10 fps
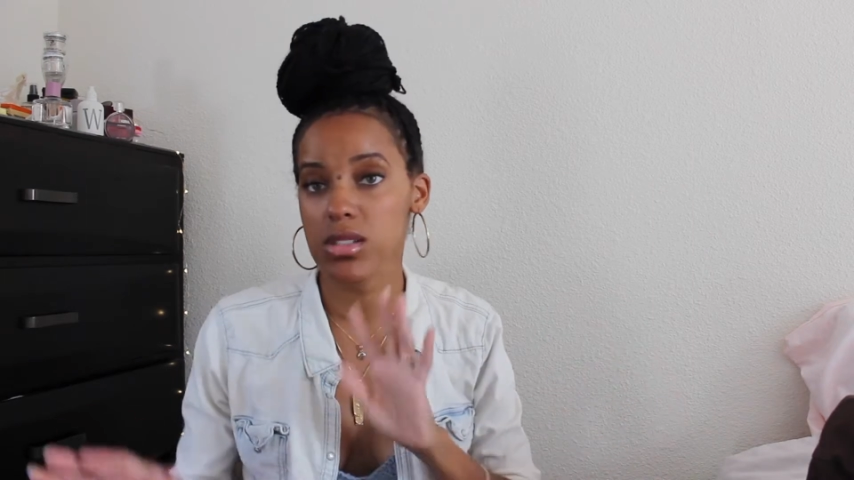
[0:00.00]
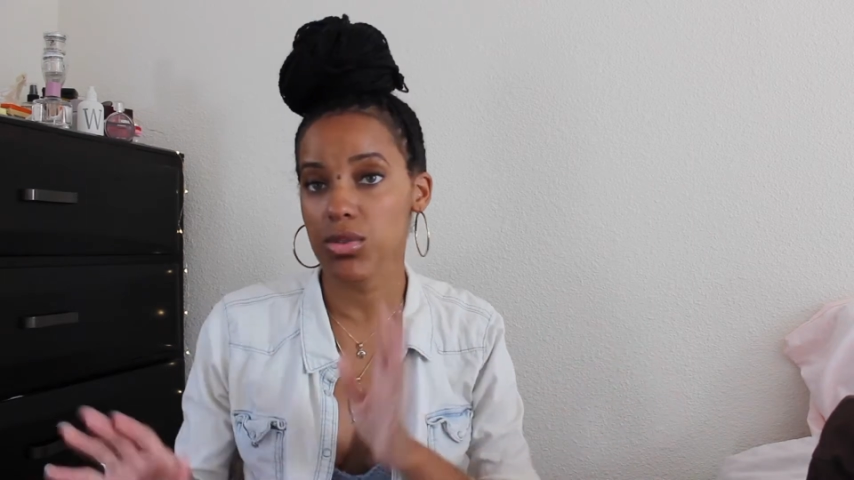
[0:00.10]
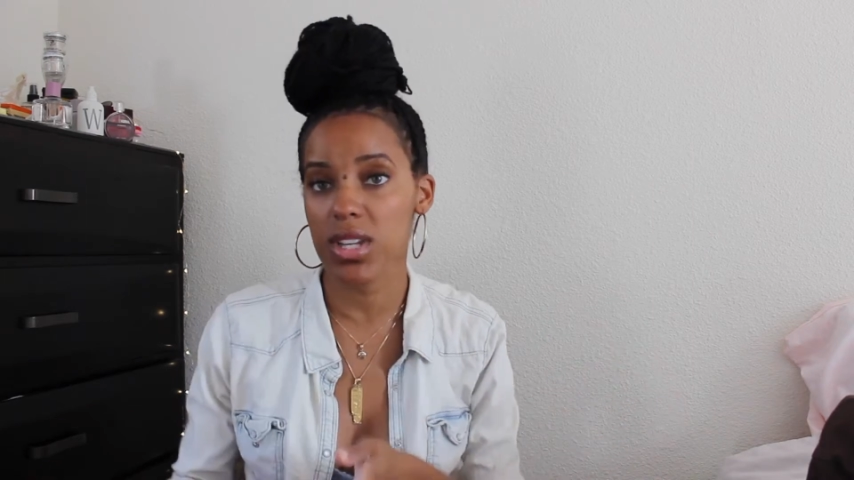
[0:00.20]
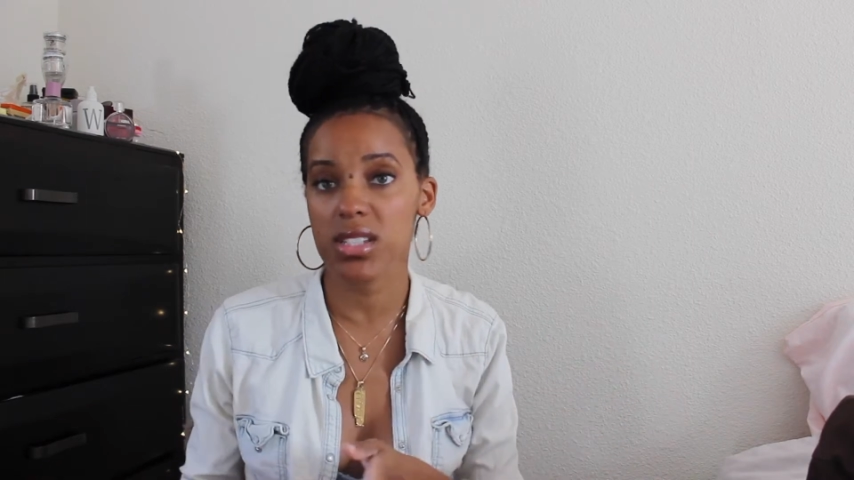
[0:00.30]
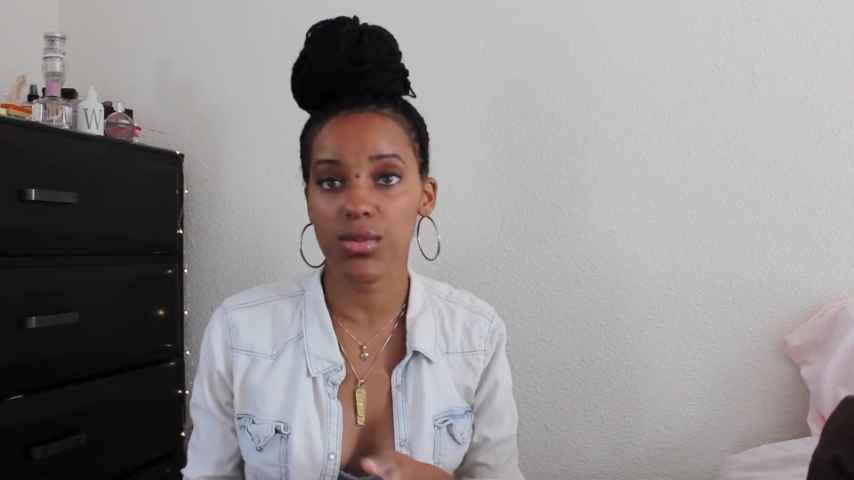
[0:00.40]
So
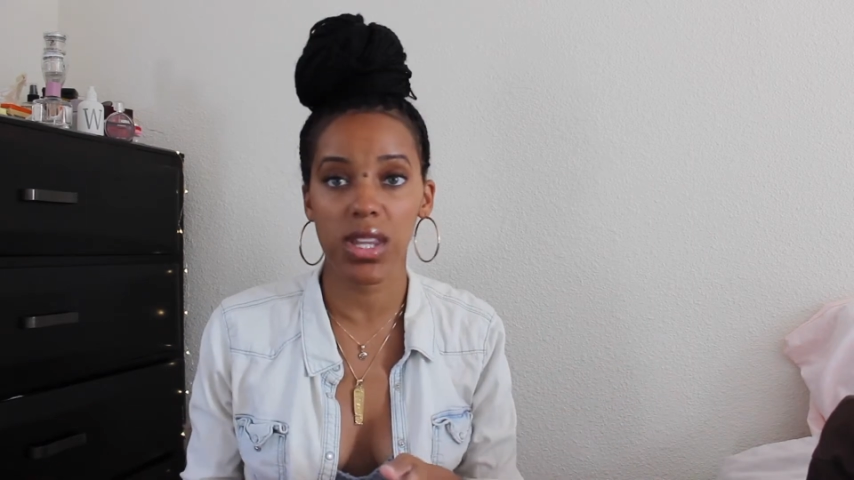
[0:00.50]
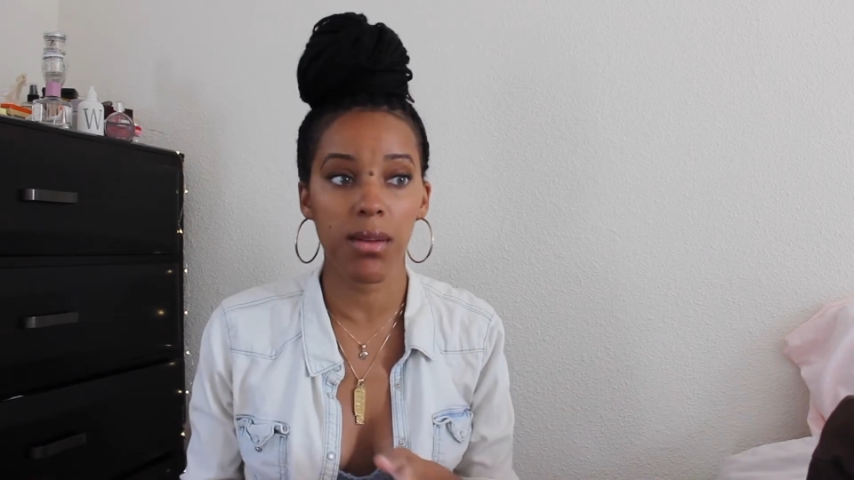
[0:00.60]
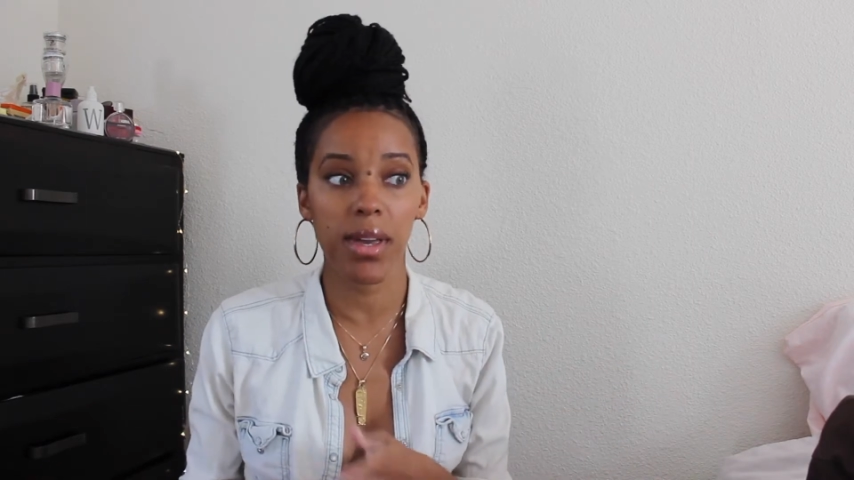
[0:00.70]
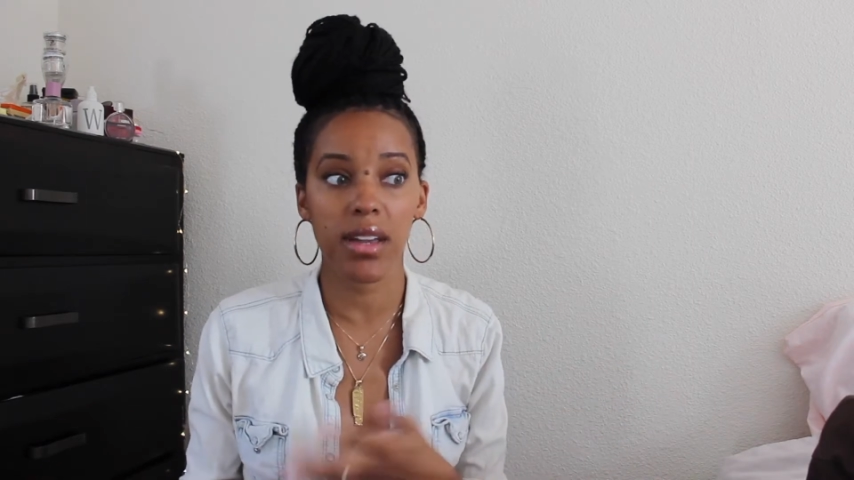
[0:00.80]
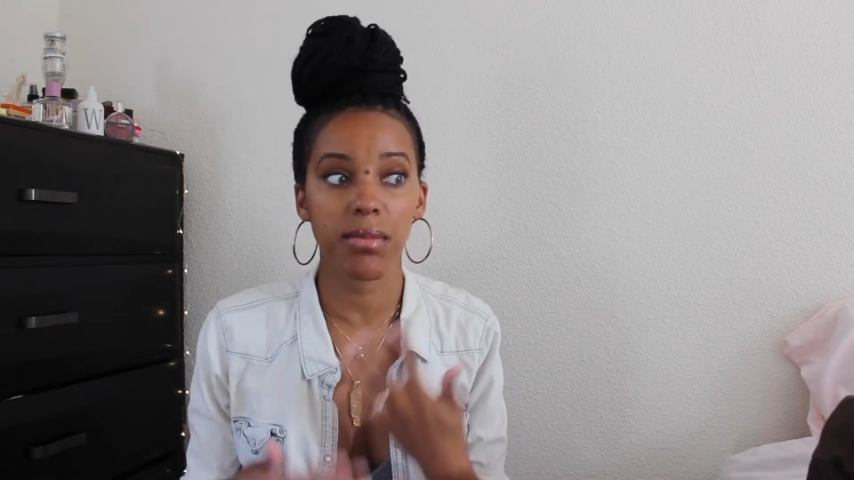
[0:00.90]
that's what
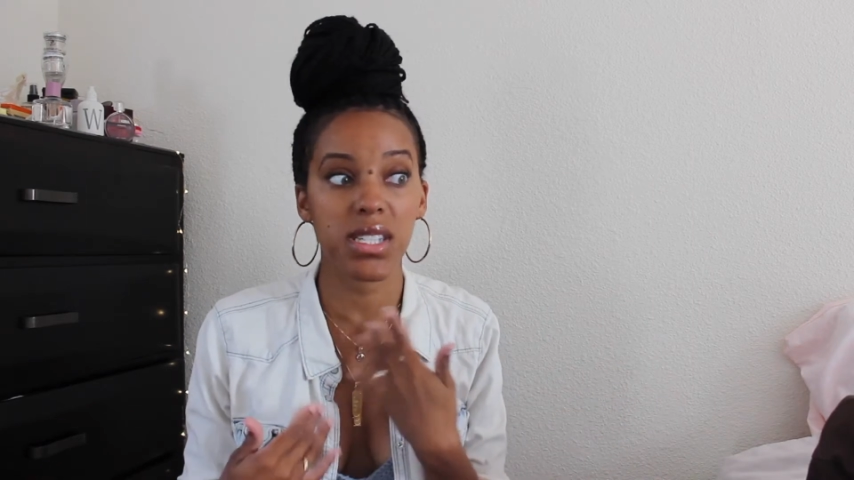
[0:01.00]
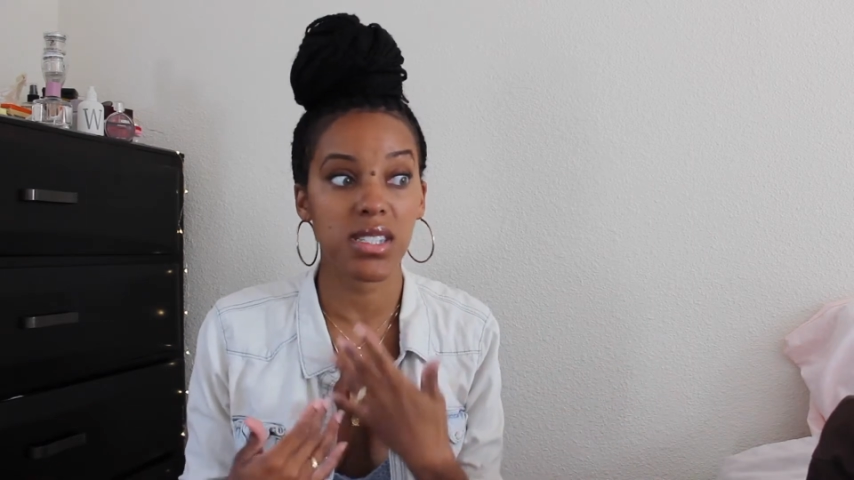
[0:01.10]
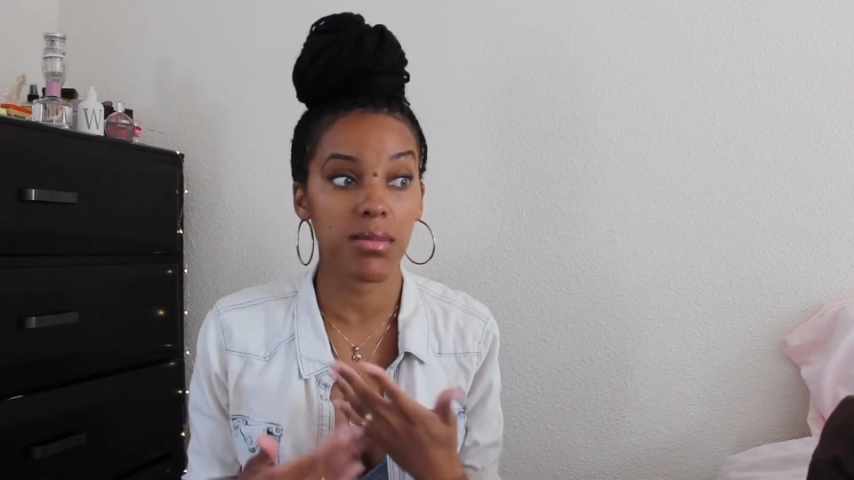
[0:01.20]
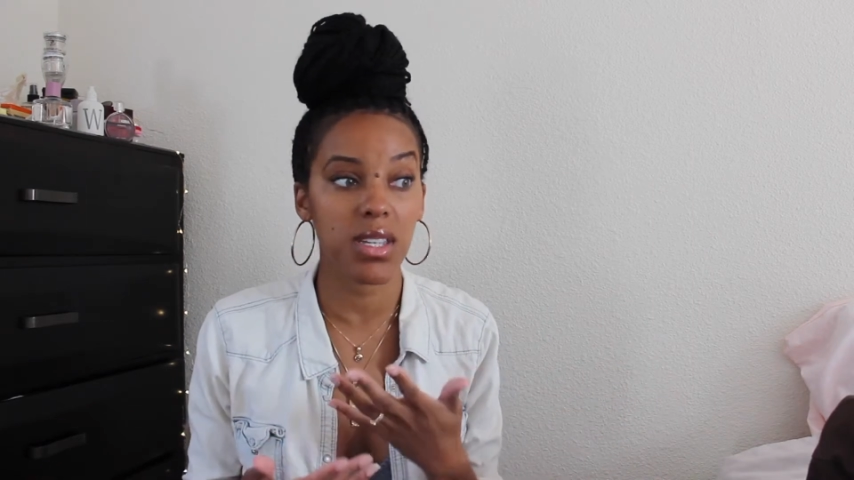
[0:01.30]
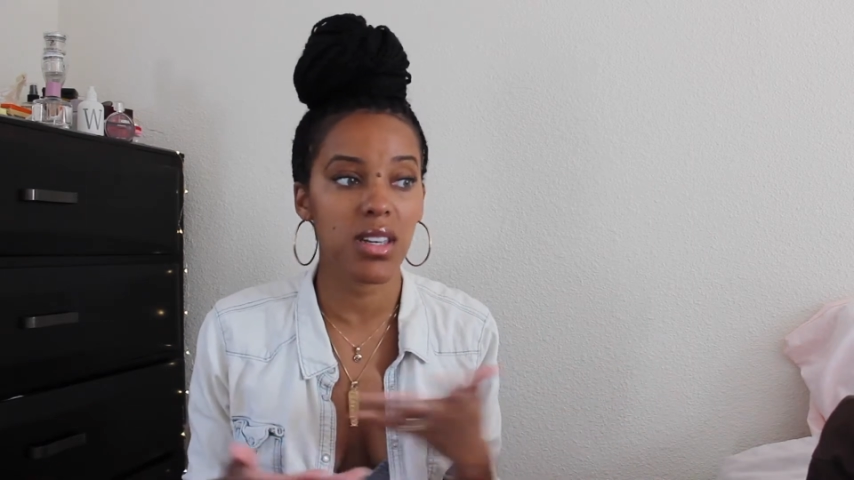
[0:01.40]
that bag means
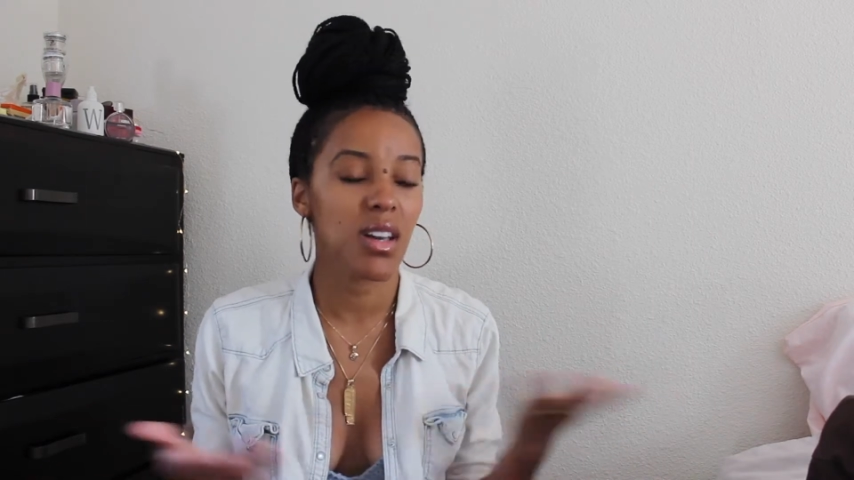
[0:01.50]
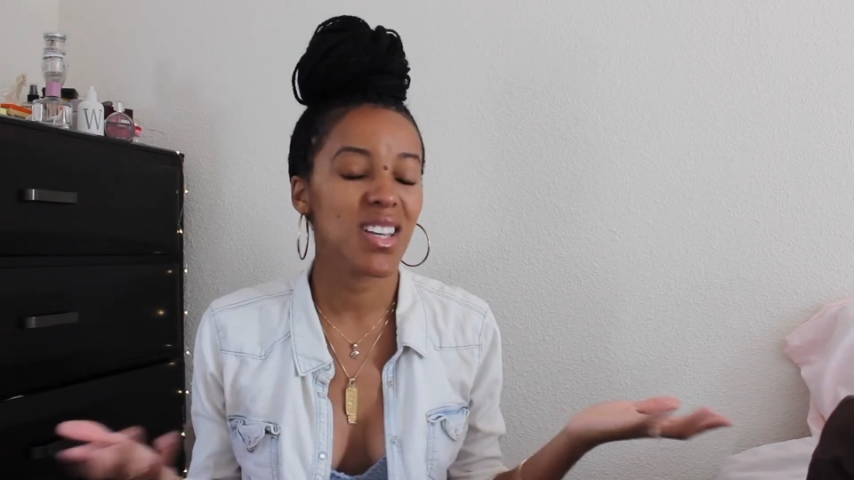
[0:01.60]
to me.